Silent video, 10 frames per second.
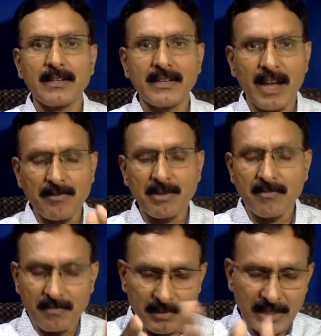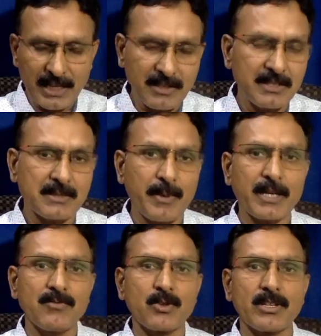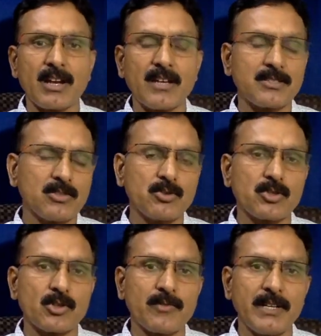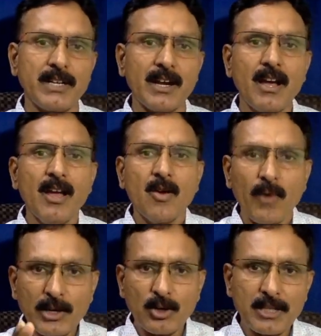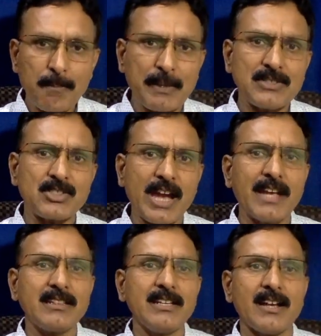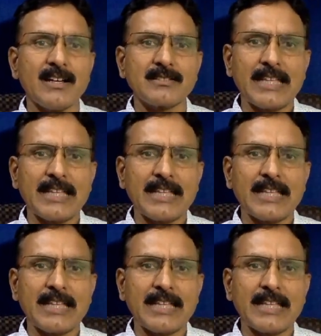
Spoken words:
having great respect for the Constitution of India, why not the Panchayati Raj?